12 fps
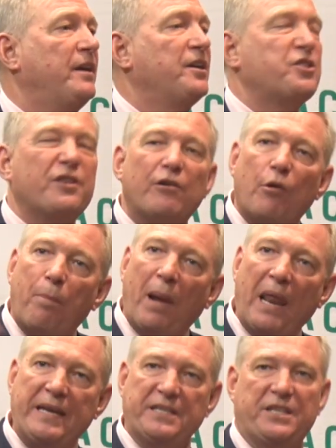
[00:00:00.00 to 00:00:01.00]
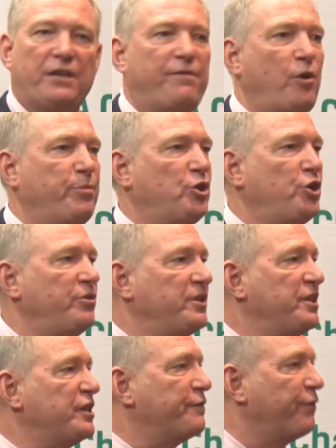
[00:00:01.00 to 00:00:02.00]
So there are plenty of
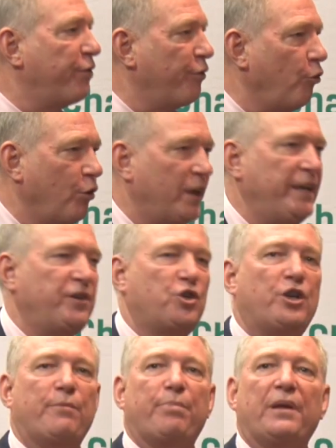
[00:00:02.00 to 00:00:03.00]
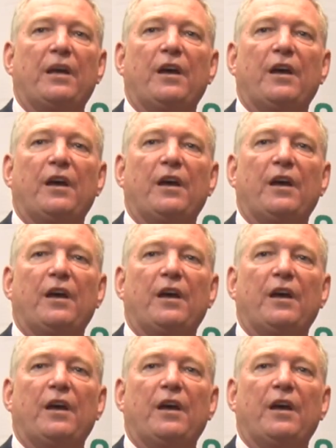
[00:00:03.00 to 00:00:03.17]
opportunities for thought leadership,